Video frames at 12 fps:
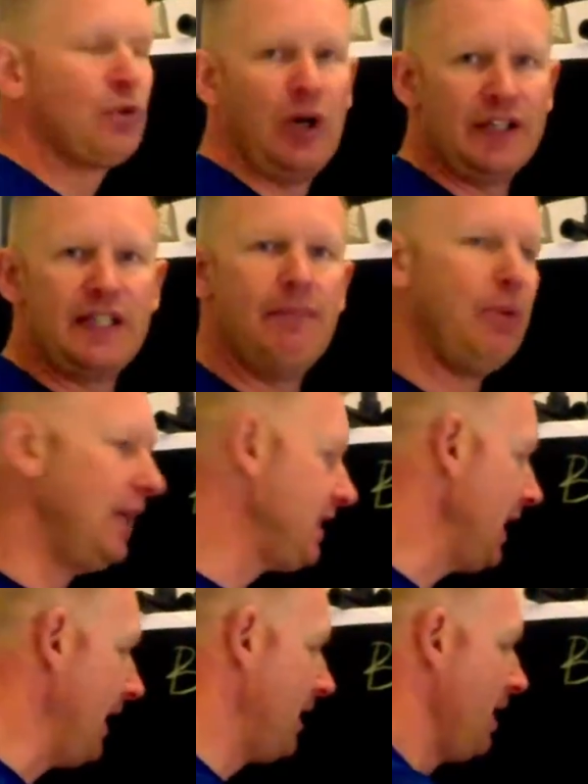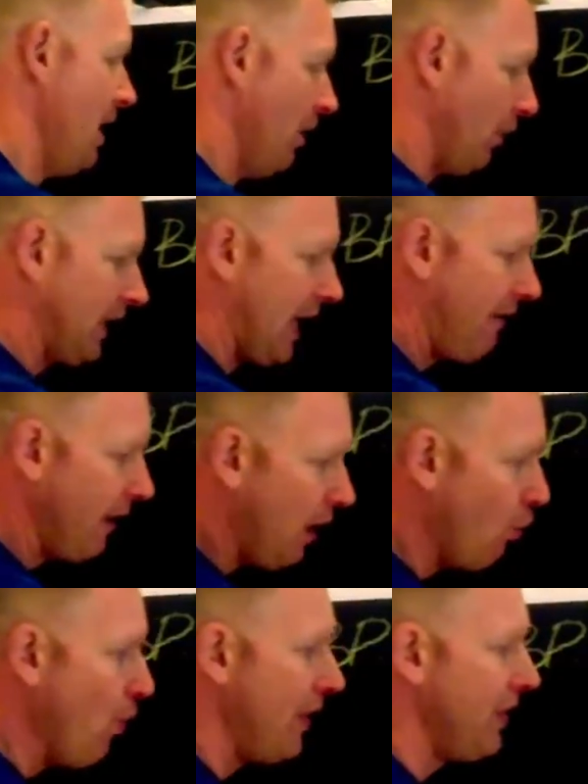quite simple, isn't it? Carry
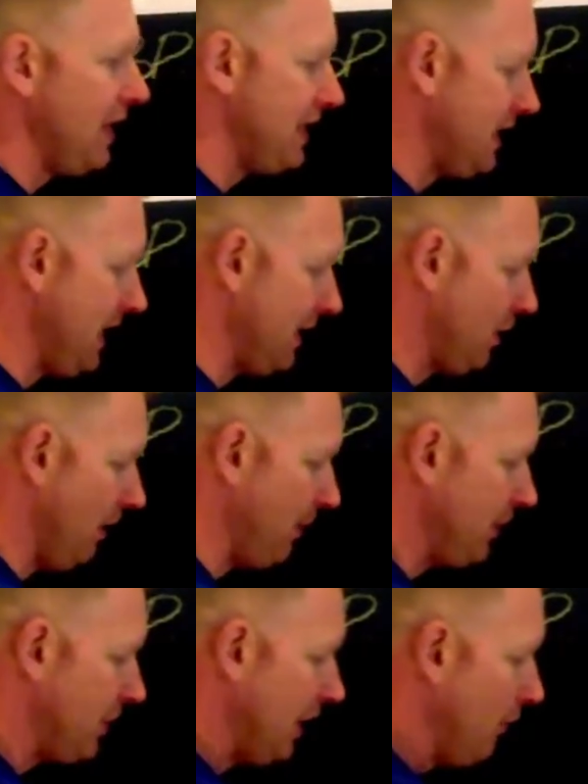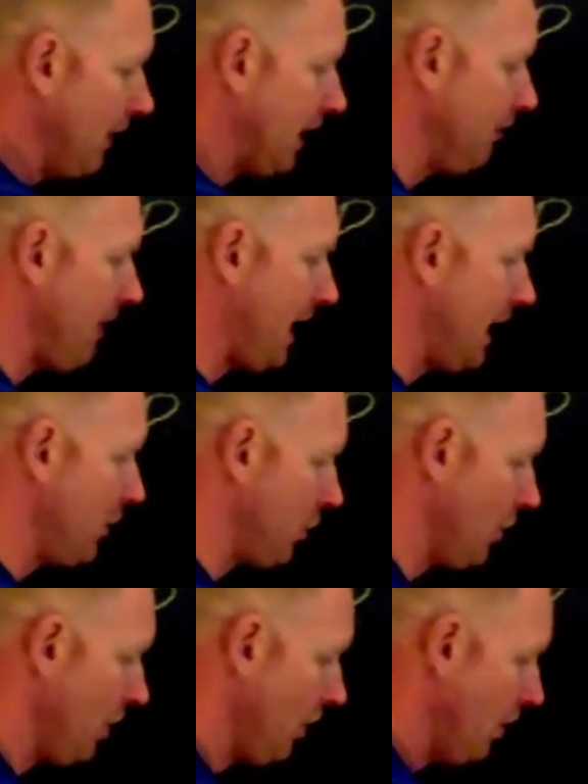on with this setup until we can manage
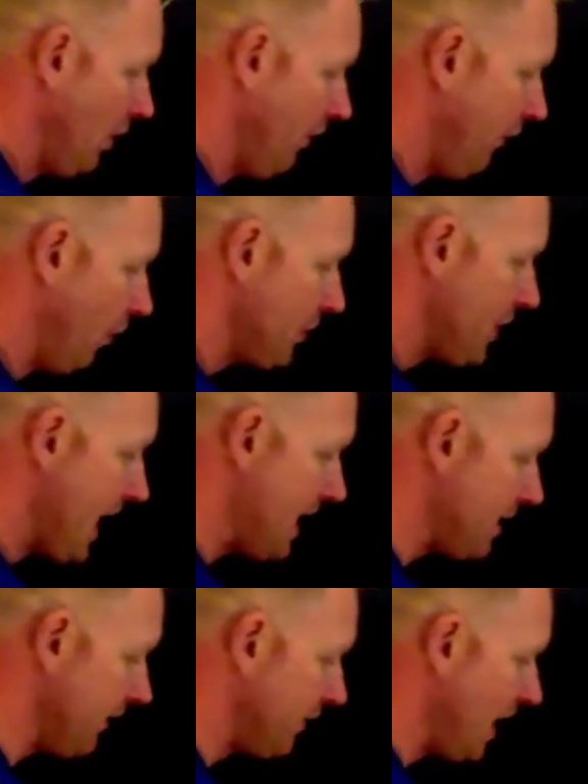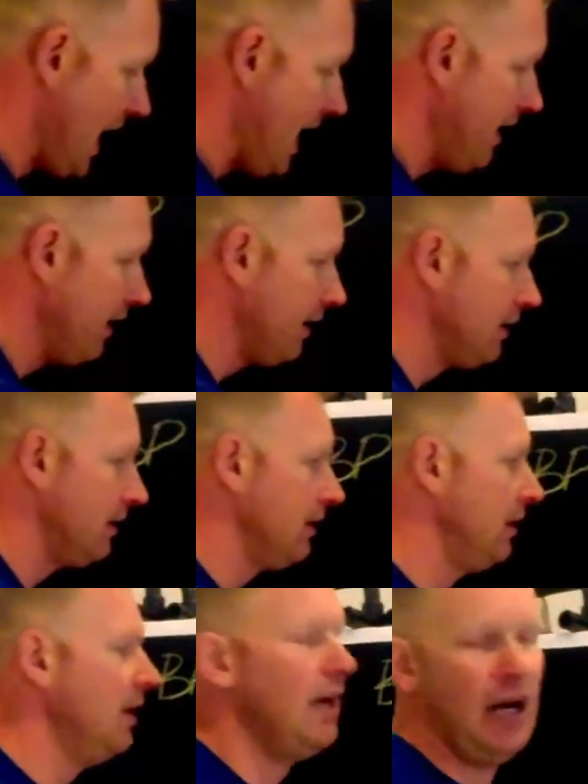4 sets of 10.
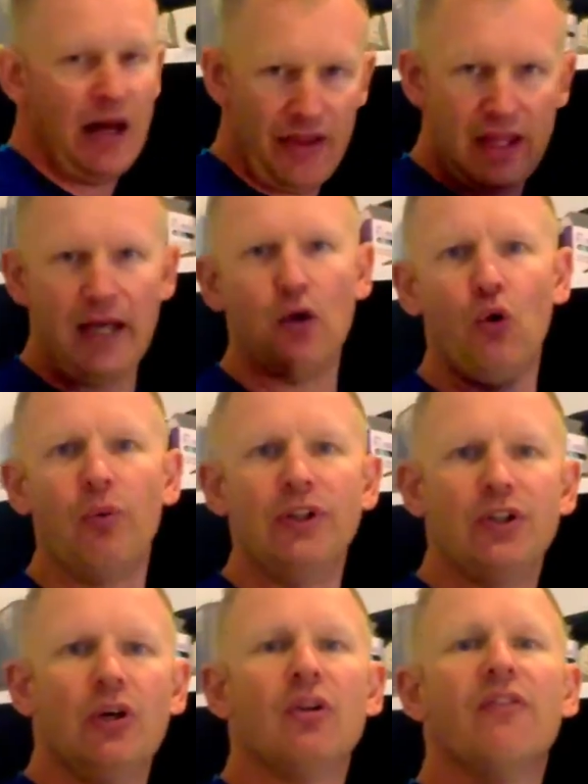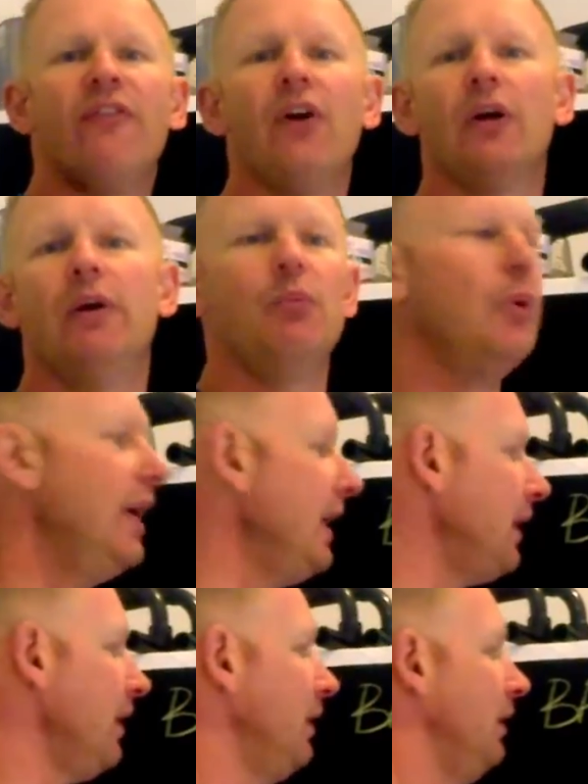And then what we do the following week,